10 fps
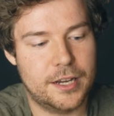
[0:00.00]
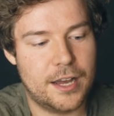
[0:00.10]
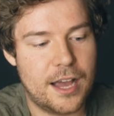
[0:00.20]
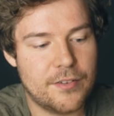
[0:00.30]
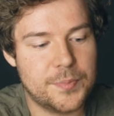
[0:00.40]

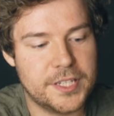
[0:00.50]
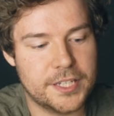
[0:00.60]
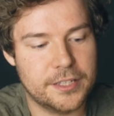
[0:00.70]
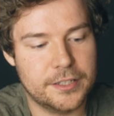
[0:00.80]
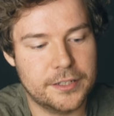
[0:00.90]
I have a
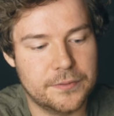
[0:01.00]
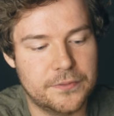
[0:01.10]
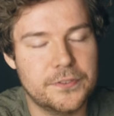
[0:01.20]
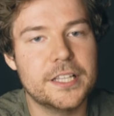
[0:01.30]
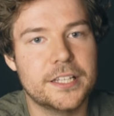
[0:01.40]
particular
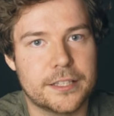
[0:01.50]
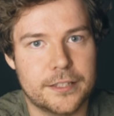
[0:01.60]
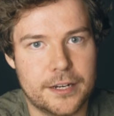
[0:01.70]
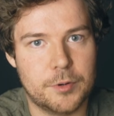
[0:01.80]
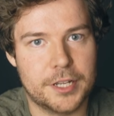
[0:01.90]
feeling
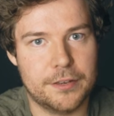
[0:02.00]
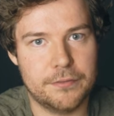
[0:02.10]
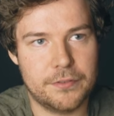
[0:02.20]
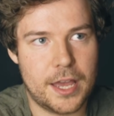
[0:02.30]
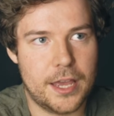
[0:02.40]
that I want to
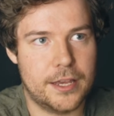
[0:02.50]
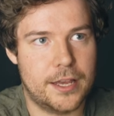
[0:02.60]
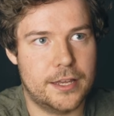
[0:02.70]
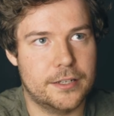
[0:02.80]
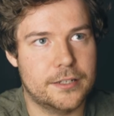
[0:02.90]
convey
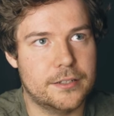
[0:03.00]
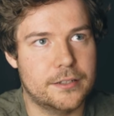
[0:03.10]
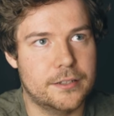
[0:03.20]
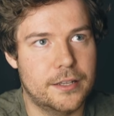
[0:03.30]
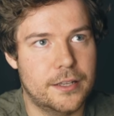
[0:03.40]
and
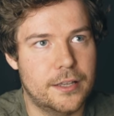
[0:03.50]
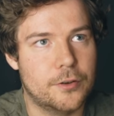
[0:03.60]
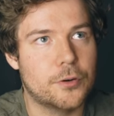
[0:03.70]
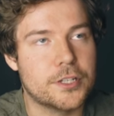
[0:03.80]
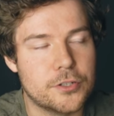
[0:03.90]

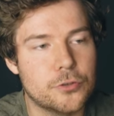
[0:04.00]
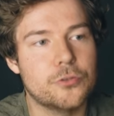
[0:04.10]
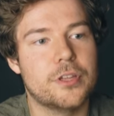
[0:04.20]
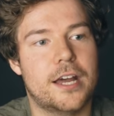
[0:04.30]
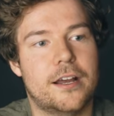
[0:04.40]
in order to
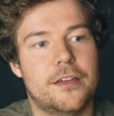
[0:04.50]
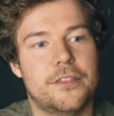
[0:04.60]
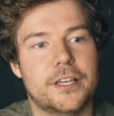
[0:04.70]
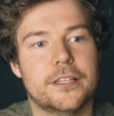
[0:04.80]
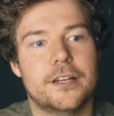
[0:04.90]
do that, I
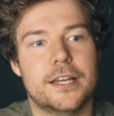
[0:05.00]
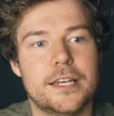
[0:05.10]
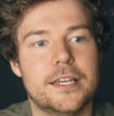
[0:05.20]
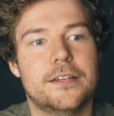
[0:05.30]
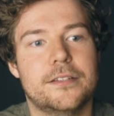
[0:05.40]
think that I
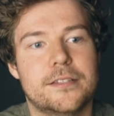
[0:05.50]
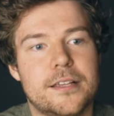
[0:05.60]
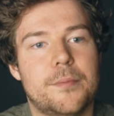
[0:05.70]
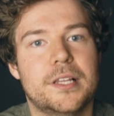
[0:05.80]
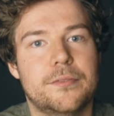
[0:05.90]
need
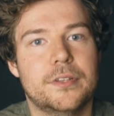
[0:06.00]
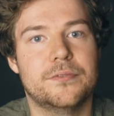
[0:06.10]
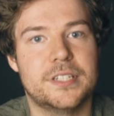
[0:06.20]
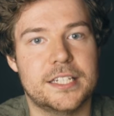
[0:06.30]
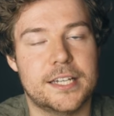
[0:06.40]
some level
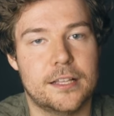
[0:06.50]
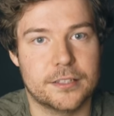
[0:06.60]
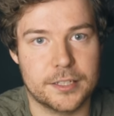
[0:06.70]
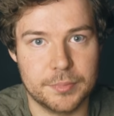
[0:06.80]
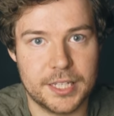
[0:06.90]
of detail
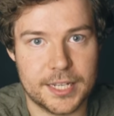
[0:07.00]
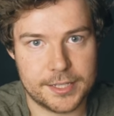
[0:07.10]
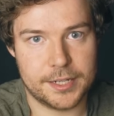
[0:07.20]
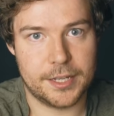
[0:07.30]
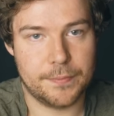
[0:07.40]
and
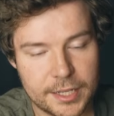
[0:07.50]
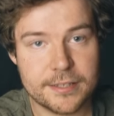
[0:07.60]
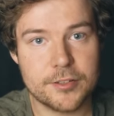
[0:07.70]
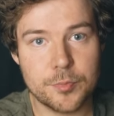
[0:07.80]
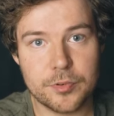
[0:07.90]
complexity.
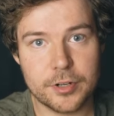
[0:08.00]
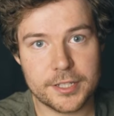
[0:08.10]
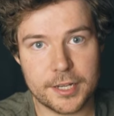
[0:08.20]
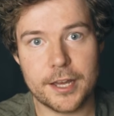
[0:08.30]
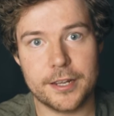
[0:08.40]
It's super
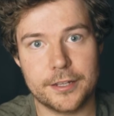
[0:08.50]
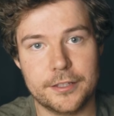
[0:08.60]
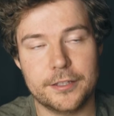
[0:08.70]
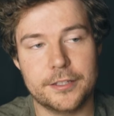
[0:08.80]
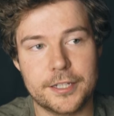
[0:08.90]
exciting
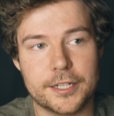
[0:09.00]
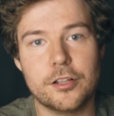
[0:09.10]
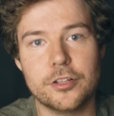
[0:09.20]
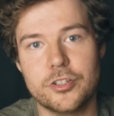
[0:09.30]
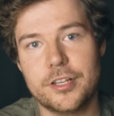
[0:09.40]
that the
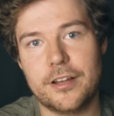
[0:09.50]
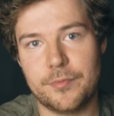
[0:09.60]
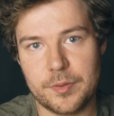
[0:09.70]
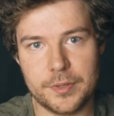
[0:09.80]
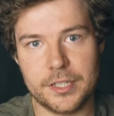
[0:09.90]
technology that I've
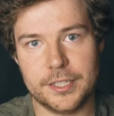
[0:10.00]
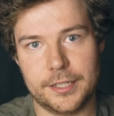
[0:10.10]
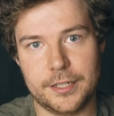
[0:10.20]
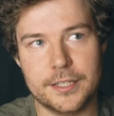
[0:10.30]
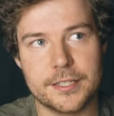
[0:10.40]
been
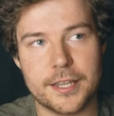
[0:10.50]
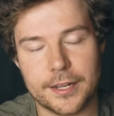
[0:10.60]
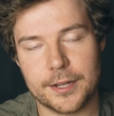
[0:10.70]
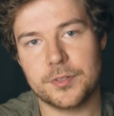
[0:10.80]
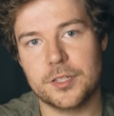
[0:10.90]
building is
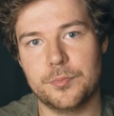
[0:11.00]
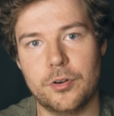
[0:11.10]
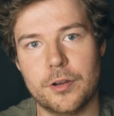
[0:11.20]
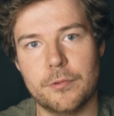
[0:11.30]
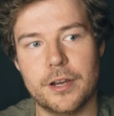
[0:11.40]
getting up to the
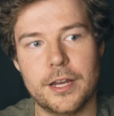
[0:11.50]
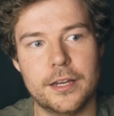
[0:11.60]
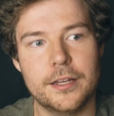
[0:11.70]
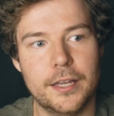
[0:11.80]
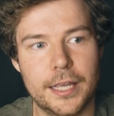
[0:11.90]
point
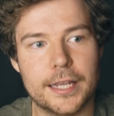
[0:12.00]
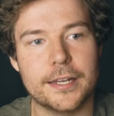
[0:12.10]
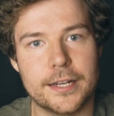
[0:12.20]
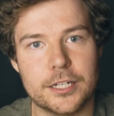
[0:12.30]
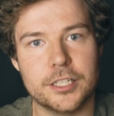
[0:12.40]
where it
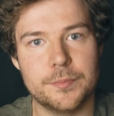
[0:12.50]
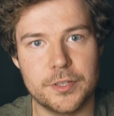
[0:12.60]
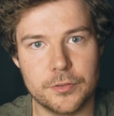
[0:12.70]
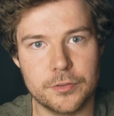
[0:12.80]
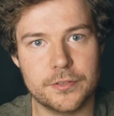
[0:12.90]
can actually be
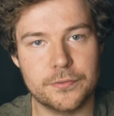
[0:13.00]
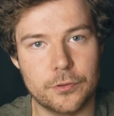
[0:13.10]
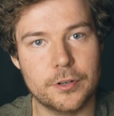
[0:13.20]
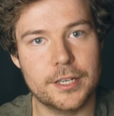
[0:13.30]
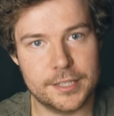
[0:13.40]
used
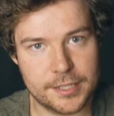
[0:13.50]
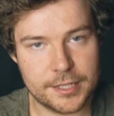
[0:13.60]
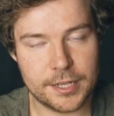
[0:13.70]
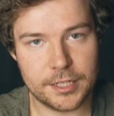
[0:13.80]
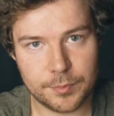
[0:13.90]
for its
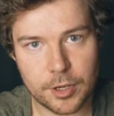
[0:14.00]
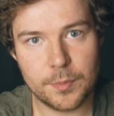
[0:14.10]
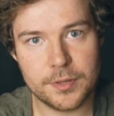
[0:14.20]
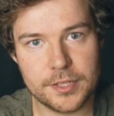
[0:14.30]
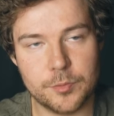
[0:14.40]
intended
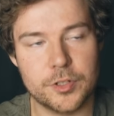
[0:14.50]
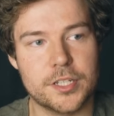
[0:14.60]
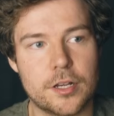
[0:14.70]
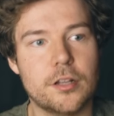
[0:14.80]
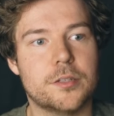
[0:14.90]
purpose, which
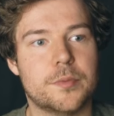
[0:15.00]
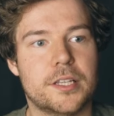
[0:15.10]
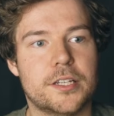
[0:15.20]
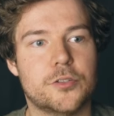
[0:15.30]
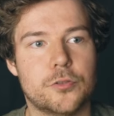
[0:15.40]
is
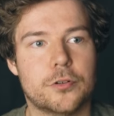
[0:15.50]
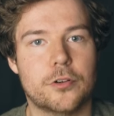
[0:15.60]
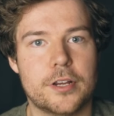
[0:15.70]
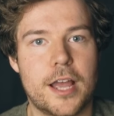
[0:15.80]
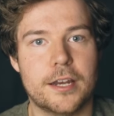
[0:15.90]
ultimately to
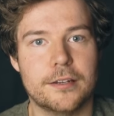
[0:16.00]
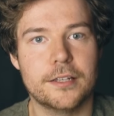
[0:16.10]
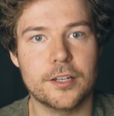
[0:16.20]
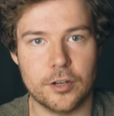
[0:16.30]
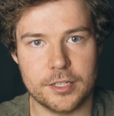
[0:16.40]
create
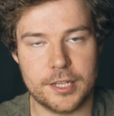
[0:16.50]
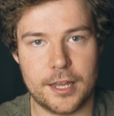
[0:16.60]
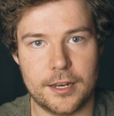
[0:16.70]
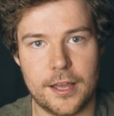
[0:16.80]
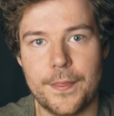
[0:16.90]

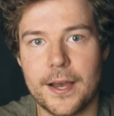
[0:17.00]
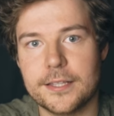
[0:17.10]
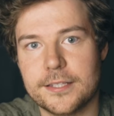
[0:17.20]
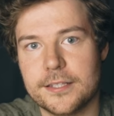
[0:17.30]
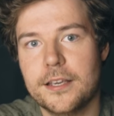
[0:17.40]
content. And
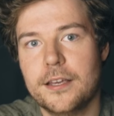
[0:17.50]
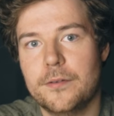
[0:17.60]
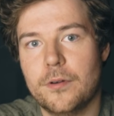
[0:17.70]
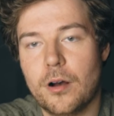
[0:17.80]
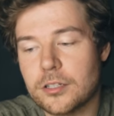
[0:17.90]
that's
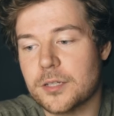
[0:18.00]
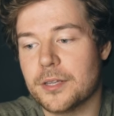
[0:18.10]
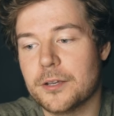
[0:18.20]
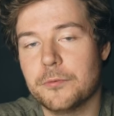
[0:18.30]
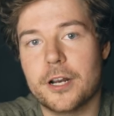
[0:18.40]

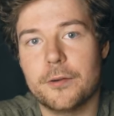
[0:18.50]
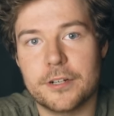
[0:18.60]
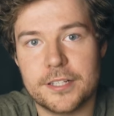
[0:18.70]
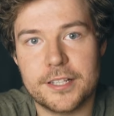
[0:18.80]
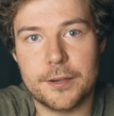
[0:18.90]
ultimately what I
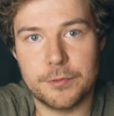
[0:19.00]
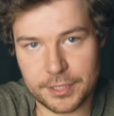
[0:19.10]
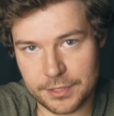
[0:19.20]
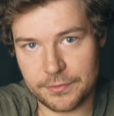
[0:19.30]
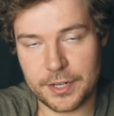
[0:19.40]
wanna say with
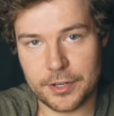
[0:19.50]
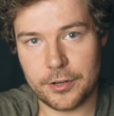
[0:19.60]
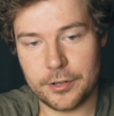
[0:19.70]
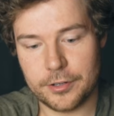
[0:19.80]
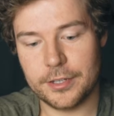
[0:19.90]
this
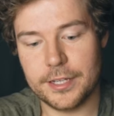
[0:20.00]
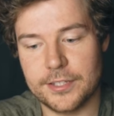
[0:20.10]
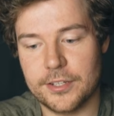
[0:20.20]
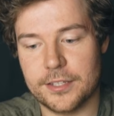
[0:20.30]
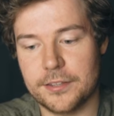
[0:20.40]
video,
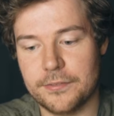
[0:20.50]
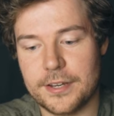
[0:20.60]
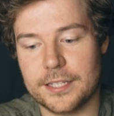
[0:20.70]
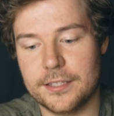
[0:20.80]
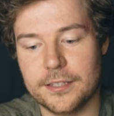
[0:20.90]
is just the
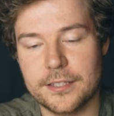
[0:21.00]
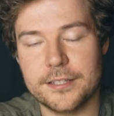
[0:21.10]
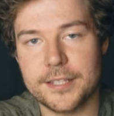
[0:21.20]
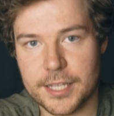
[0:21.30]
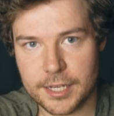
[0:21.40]
fact that
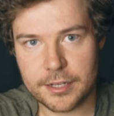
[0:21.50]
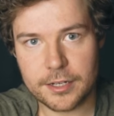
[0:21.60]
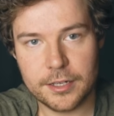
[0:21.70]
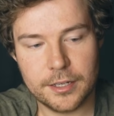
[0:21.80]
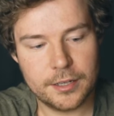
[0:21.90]
this
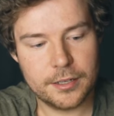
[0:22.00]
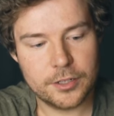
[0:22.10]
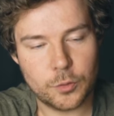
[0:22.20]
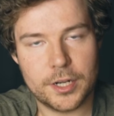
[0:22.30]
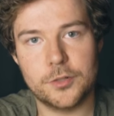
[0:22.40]
year,
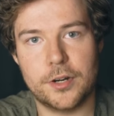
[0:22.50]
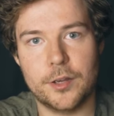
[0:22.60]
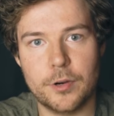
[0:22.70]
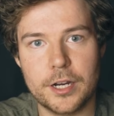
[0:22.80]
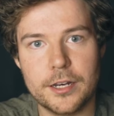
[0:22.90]

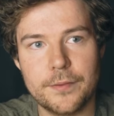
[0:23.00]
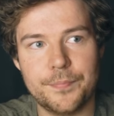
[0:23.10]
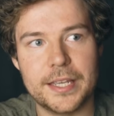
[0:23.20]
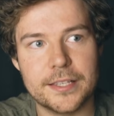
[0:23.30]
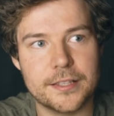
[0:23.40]
2021,
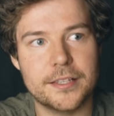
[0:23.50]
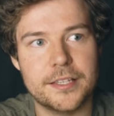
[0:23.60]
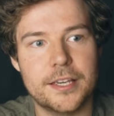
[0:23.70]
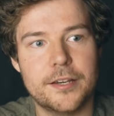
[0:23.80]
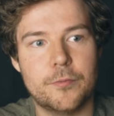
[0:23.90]
is the
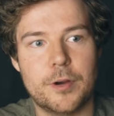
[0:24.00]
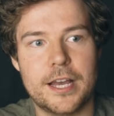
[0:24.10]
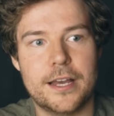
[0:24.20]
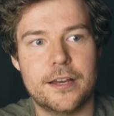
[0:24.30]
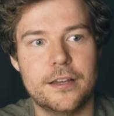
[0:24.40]
year
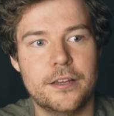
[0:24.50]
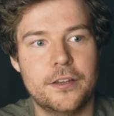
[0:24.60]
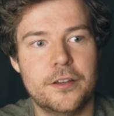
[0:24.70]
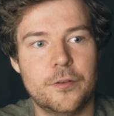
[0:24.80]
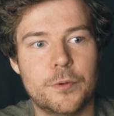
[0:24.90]
where
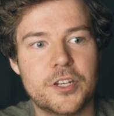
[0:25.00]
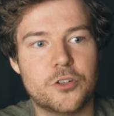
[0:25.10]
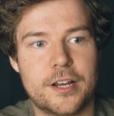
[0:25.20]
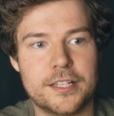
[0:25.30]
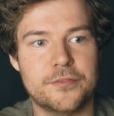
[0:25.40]
we
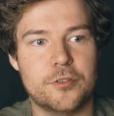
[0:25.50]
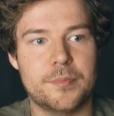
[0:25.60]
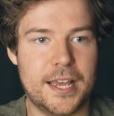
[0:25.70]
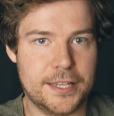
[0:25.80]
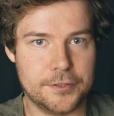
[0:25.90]
transform
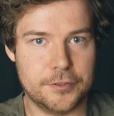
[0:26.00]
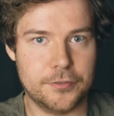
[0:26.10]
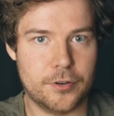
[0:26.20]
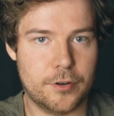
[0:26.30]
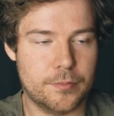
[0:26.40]
Hazel
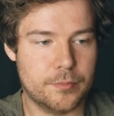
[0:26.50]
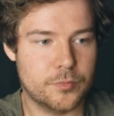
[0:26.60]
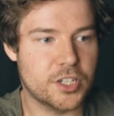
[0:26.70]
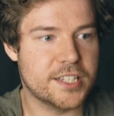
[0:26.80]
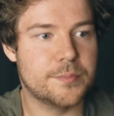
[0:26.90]
from
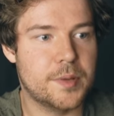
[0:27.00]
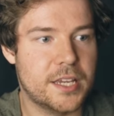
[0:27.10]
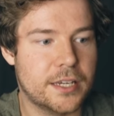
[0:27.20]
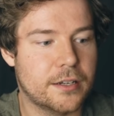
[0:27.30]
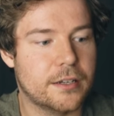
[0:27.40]
just
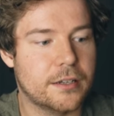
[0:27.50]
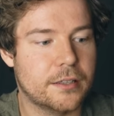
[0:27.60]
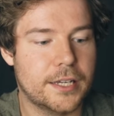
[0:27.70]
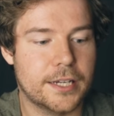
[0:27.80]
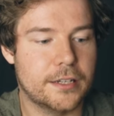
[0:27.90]
being
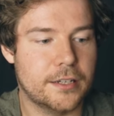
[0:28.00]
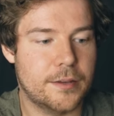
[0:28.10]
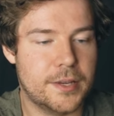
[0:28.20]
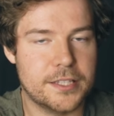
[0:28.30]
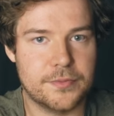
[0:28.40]
like
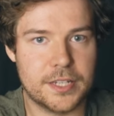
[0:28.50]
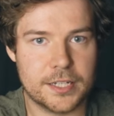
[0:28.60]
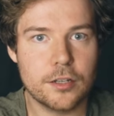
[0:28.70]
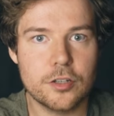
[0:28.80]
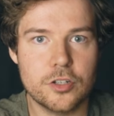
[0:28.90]
a piece of
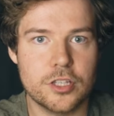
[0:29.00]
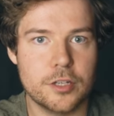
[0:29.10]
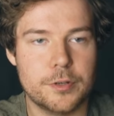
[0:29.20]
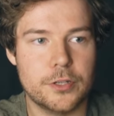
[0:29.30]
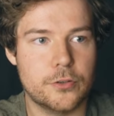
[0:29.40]
technology
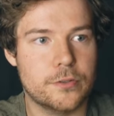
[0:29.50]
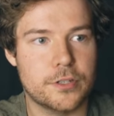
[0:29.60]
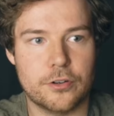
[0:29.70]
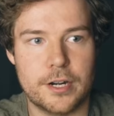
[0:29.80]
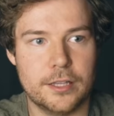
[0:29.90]
that we use
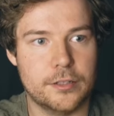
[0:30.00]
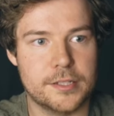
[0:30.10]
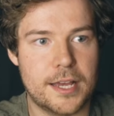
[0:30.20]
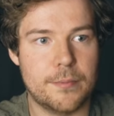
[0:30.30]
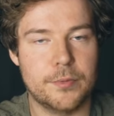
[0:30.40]
to create little
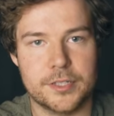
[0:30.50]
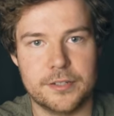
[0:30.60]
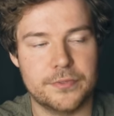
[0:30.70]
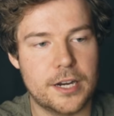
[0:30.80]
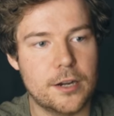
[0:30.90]
sandboxed
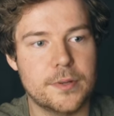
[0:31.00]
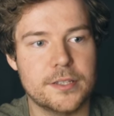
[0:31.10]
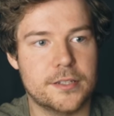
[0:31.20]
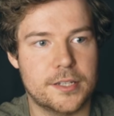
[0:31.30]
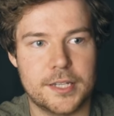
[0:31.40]

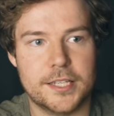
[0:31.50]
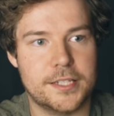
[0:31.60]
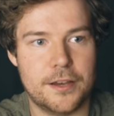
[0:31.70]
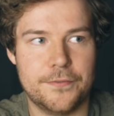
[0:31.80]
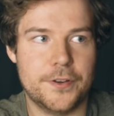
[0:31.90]
environments to
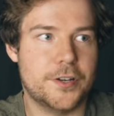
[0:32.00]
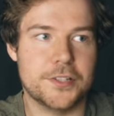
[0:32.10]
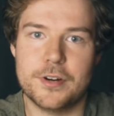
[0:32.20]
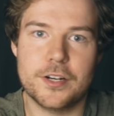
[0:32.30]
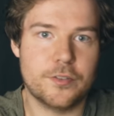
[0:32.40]
test out
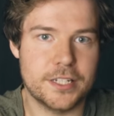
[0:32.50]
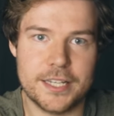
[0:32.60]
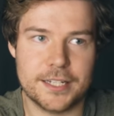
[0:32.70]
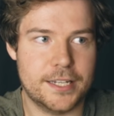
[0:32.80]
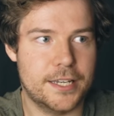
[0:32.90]
various rendering
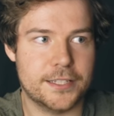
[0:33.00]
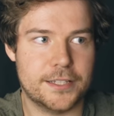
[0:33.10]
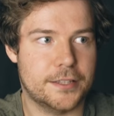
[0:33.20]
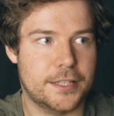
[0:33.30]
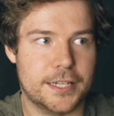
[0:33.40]

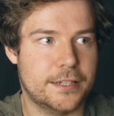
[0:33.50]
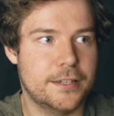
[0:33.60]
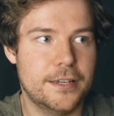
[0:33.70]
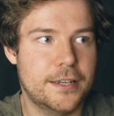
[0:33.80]
techniques and like